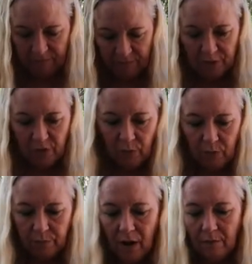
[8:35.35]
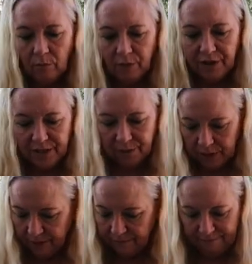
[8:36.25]
there's only one problem with this one.
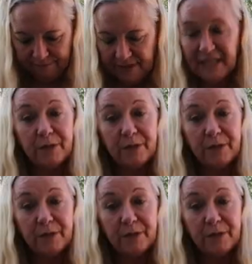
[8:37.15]
This